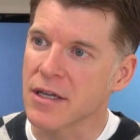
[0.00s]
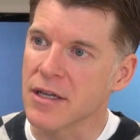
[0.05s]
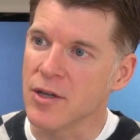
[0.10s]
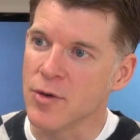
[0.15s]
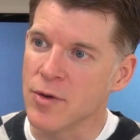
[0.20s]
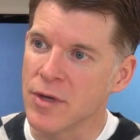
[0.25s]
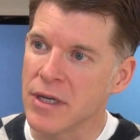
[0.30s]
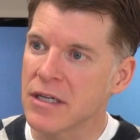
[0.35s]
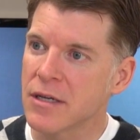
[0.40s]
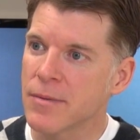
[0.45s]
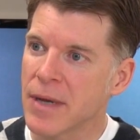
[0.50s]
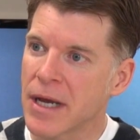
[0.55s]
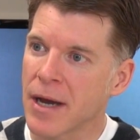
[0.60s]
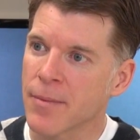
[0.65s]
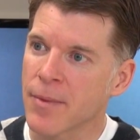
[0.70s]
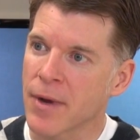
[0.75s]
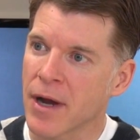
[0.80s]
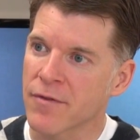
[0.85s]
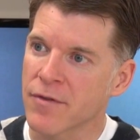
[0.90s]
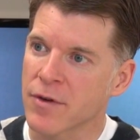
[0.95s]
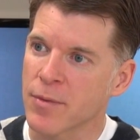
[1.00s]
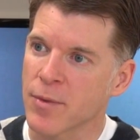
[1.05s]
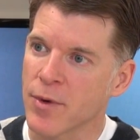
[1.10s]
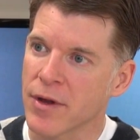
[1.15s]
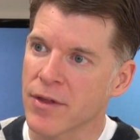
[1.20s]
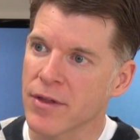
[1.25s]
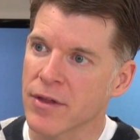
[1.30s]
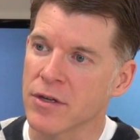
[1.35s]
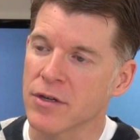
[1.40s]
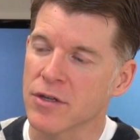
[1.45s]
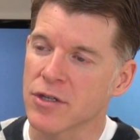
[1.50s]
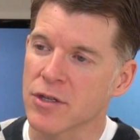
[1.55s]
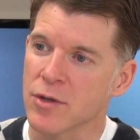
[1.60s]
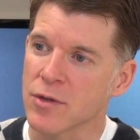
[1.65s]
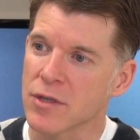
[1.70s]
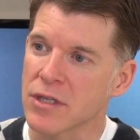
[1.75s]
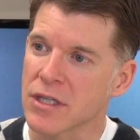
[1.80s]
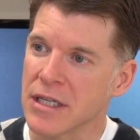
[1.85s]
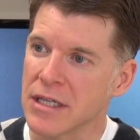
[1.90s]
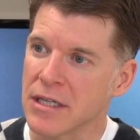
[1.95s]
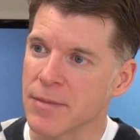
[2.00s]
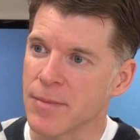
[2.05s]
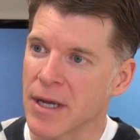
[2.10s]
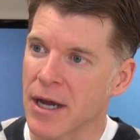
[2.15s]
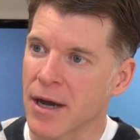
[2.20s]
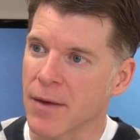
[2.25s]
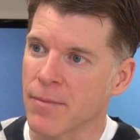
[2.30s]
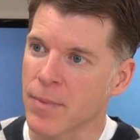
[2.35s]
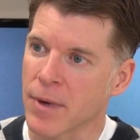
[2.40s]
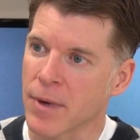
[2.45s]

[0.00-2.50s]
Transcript: that you need to become comfortable with and your students need to become